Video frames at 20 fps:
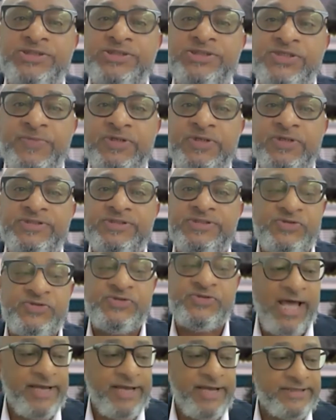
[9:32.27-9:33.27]

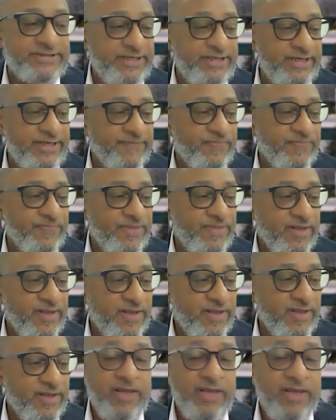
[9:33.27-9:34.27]
society,
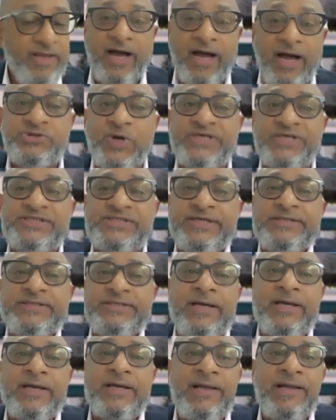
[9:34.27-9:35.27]
addressing
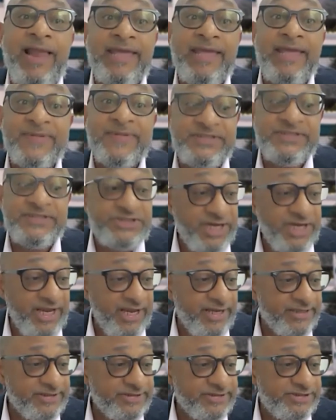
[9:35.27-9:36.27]
climate
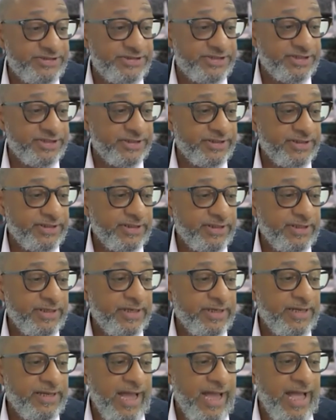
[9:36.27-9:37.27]
change
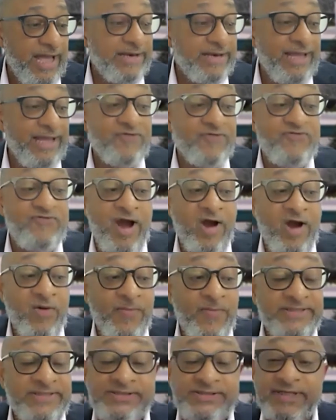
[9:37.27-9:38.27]
and
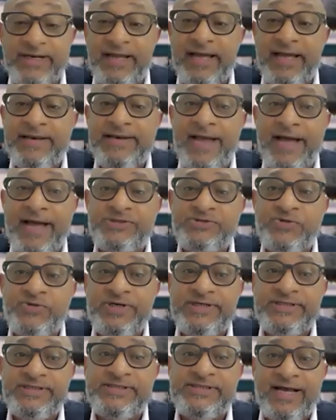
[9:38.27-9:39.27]
environmental and natural
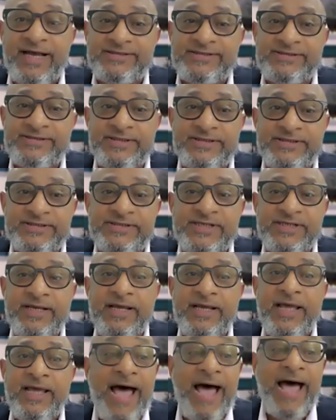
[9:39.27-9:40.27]
disasters,
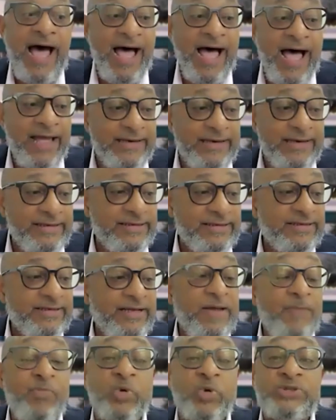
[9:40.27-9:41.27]
and
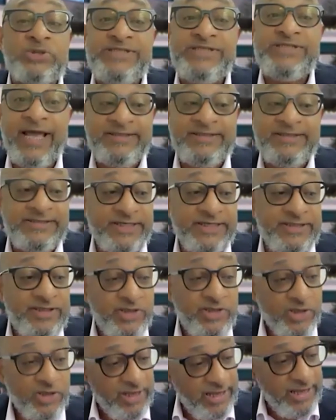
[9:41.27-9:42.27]
protecting
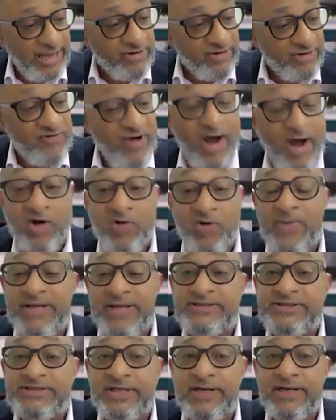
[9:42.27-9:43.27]

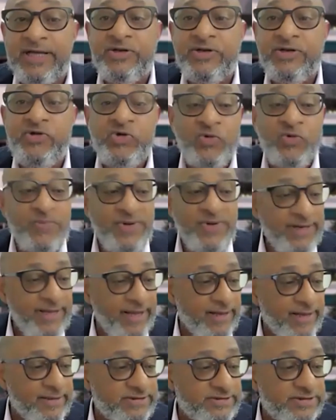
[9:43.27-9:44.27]
environmental and human
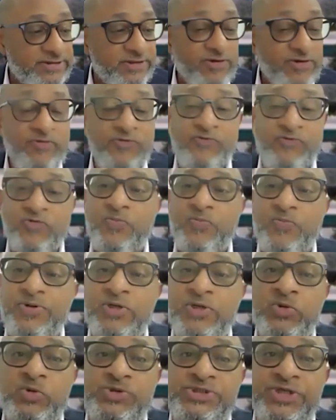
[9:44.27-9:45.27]
health through
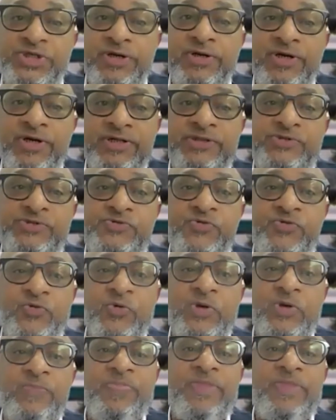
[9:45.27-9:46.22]
pollution control.